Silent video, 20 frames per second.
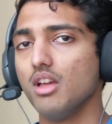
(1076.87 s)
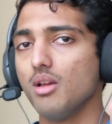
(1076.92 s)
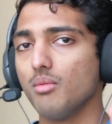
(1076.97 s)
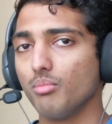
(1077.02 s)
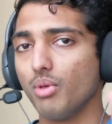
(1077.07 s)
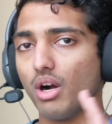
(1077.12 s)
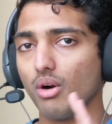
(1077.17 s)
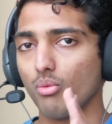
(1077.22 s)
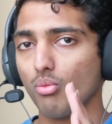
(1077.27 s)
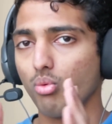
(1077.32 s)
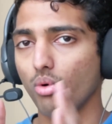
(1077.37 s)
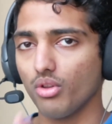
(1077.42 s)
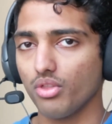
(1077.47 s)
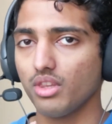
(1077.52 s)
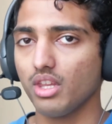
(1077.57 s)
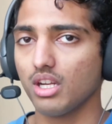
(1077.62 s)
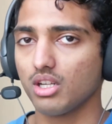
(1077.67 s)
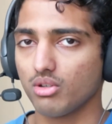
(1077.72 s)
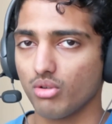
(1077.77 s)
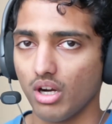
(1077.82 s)
But what
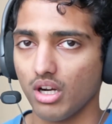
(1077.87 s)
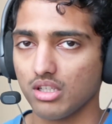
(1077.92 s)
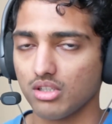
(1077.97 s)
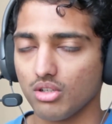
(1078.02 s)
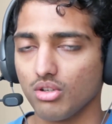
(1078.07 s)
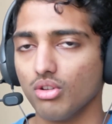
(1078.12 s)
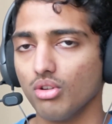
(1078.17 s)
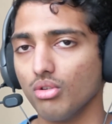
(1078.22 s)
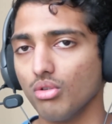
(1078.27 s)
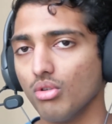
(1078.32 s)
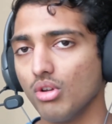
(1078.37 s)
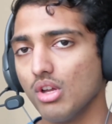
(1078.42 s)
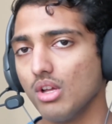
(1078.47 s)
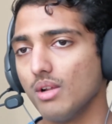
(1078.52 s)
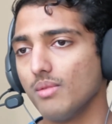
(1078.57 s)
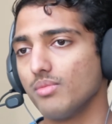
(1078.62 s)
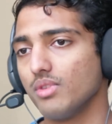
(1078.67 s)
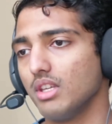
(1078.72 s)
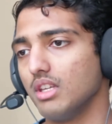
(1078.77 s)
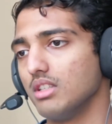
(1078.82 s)
they're trying to do
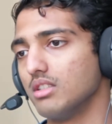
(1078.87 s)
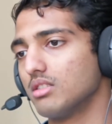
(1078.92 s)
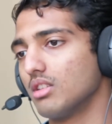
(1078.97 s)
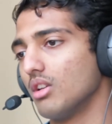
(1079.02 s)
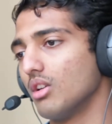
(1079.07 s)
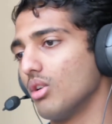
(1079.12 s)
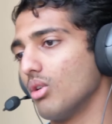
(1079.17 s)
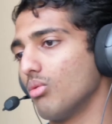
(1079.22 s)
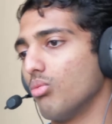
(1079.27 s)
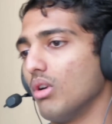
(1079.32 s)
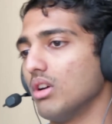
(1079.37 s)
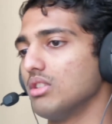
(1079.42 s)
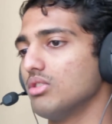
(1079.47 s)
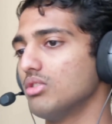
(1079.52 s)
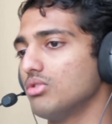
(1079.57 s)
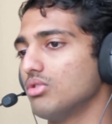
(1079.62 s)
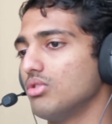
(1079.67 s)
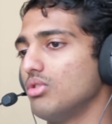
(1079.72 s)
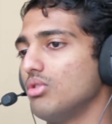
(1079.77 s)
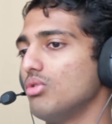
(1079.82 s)
is,
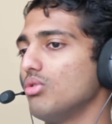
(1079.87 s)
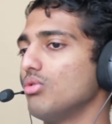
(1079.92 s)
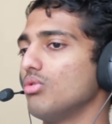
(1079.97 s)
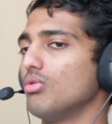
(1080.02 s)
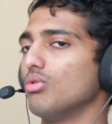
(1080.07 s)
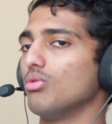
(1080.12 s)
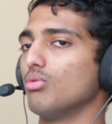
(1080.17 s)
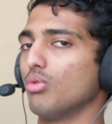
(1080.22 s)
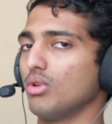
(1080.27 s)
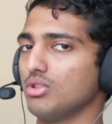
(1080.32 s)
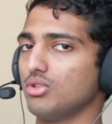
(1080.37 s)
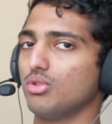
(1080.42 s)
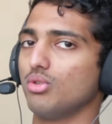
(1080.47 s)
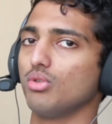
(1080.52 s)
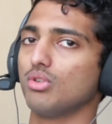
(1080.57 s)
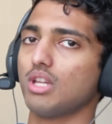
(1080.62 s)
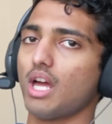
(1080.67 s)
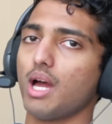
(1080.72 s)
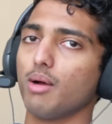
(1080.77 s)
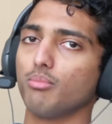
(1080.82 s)
once you
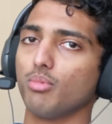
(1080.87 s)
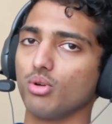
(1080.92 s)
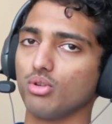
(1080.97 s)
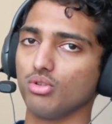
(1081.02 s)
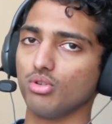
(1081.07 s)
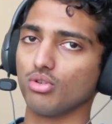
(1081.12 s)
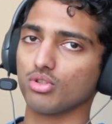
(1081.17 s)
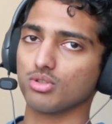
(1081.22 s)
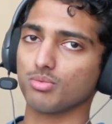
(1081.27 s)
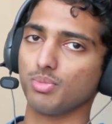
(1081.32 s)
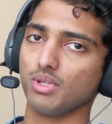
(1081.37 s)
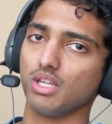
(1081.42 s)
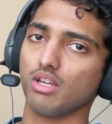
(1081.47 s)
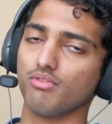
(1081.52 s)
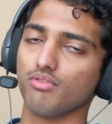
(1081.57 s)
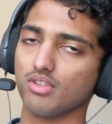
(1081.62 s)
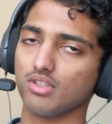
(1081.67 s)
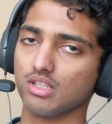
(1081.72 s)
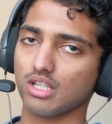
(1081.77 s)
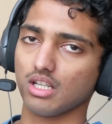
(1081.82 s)
tap on your
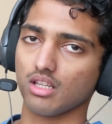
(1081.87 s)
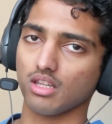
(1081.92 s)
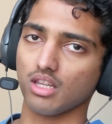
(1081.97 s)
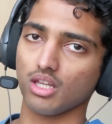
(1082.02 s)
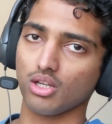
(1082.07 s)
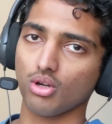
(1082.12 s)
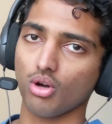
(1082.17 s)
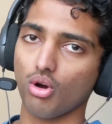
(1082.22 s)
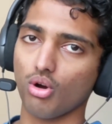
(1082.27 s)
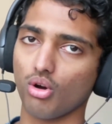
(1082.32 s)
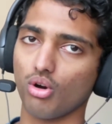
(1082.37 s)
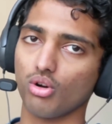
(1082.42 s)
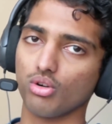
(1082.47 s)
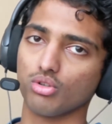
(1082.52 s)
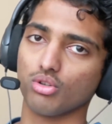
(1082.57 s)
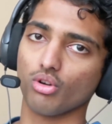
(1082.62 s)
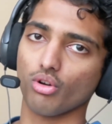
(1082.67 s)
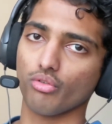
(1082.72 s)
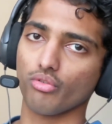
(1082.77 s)
spearfishing link on your